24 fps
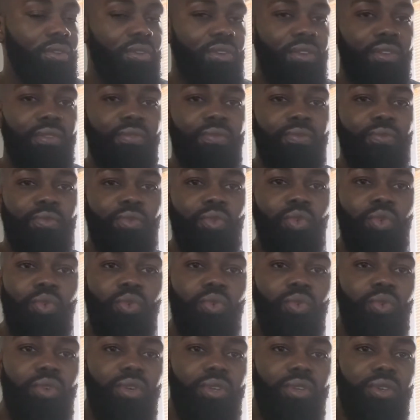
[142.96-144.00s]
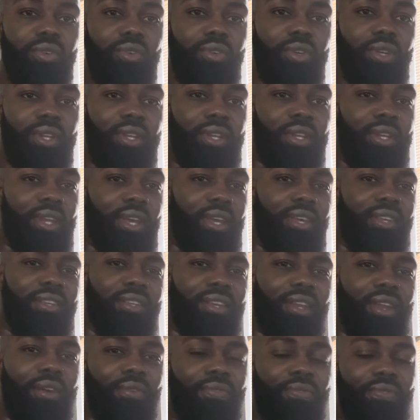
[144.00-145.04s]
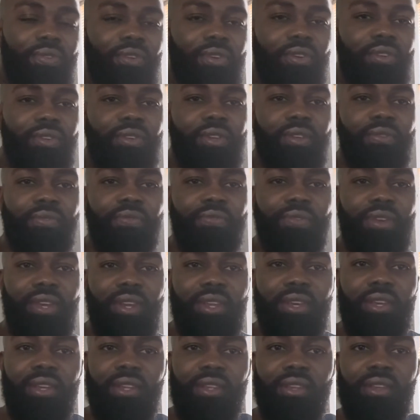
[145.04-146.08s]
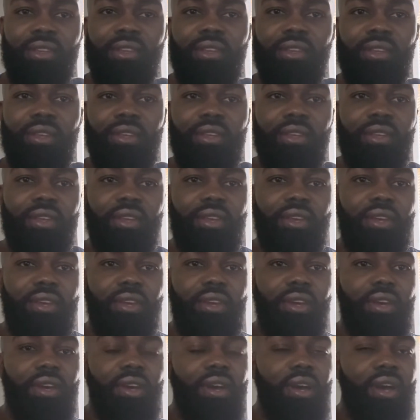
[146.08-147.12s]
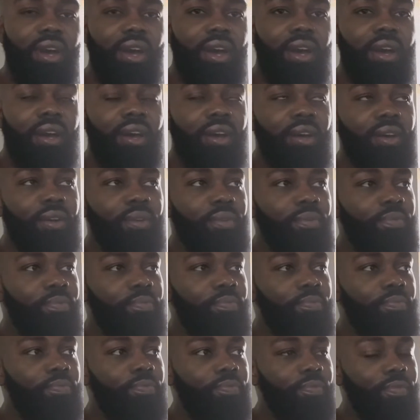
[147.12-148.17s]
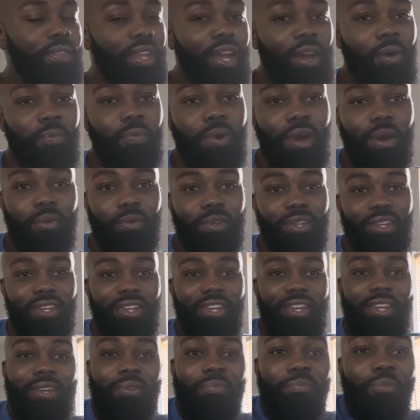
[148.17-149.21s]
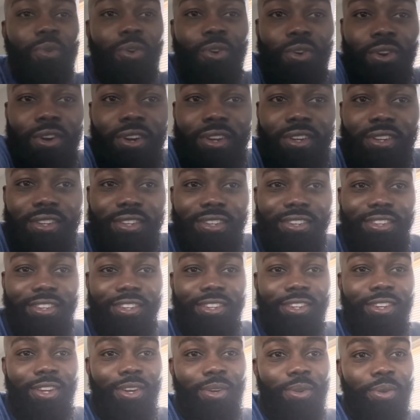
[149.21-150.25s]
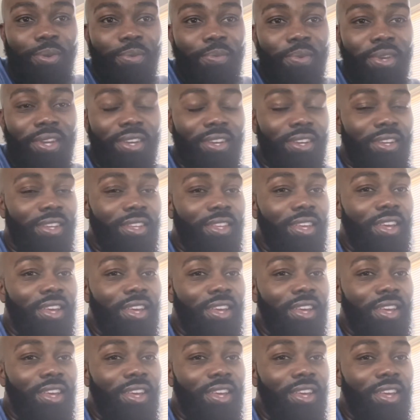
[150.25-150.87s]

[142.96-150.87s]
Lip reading: in food in days that I feel defeated. I'll probably eat more, you know what I mean?